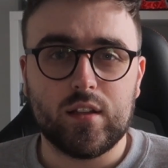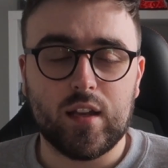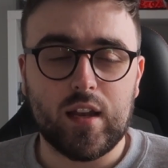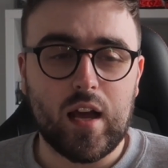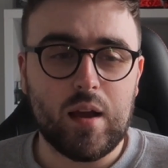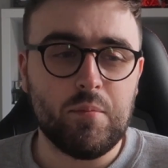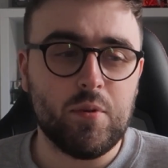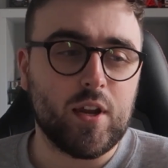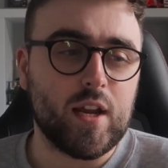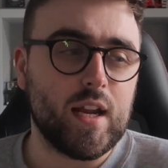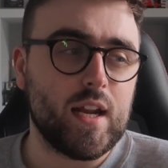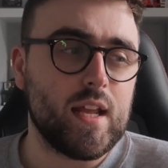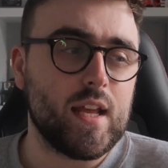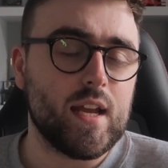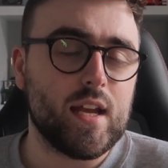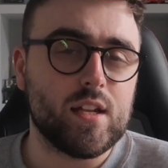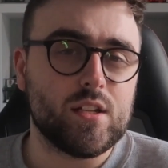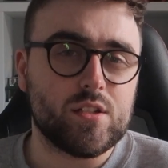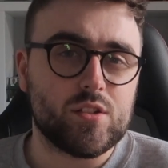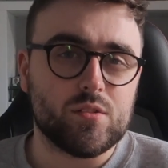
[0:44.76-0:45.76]
The Lamborghini
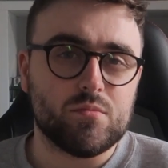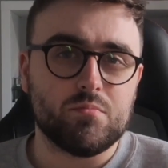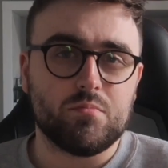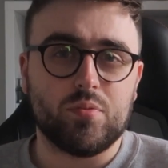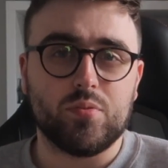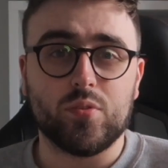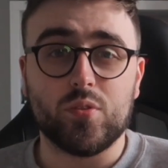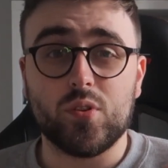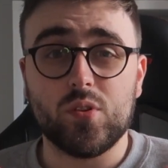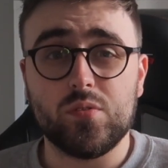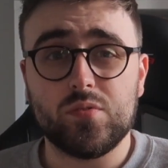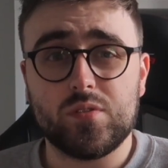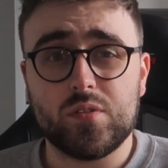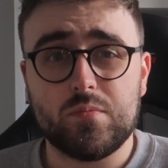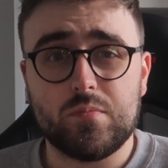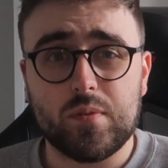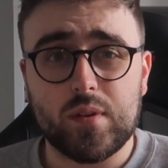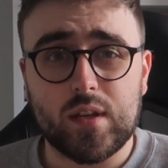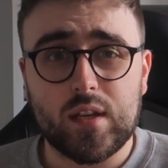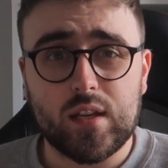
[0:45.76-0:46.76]
engine proved to
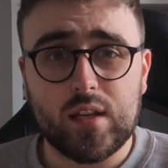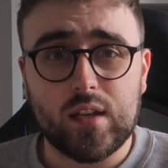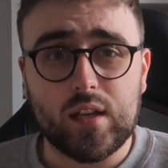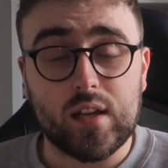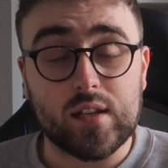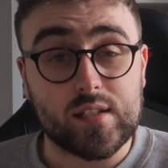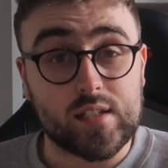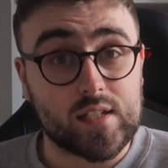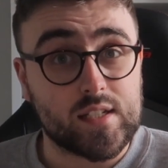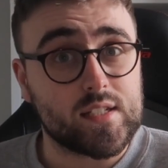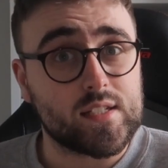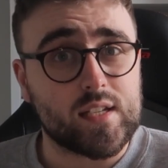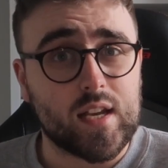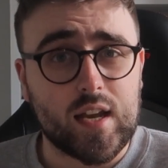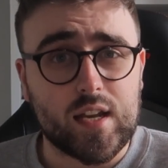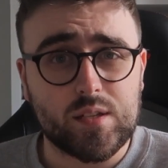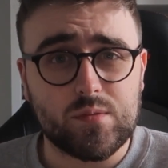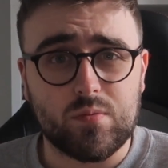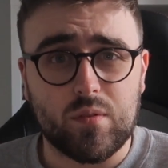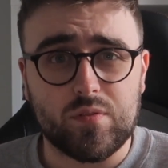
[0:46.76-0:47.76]
be a
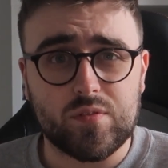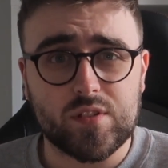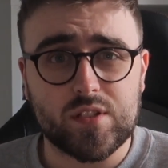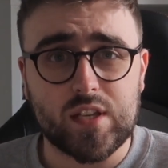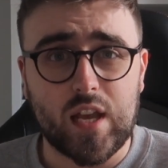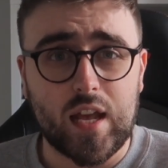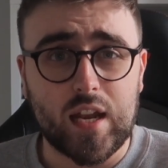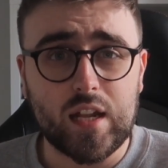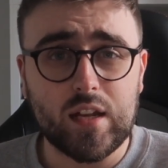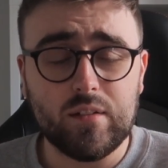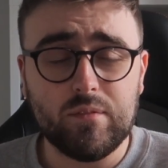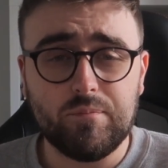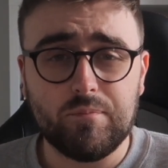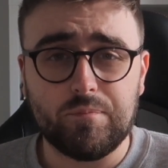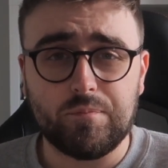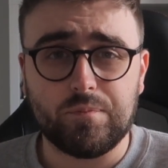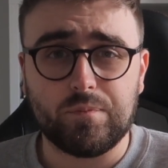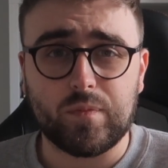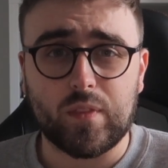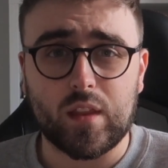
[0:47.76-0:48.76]
success with Senna,
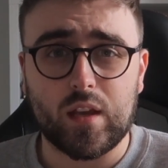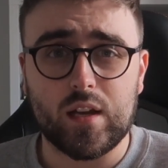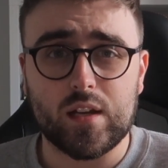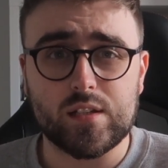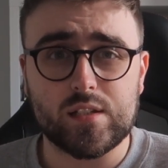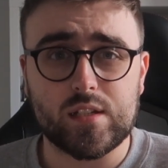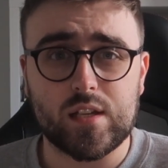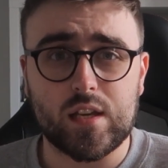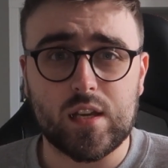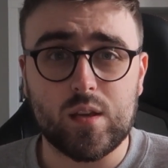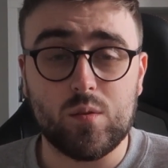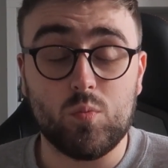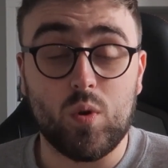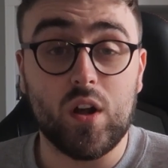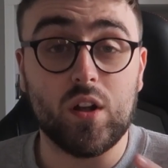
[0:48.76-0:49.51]
as he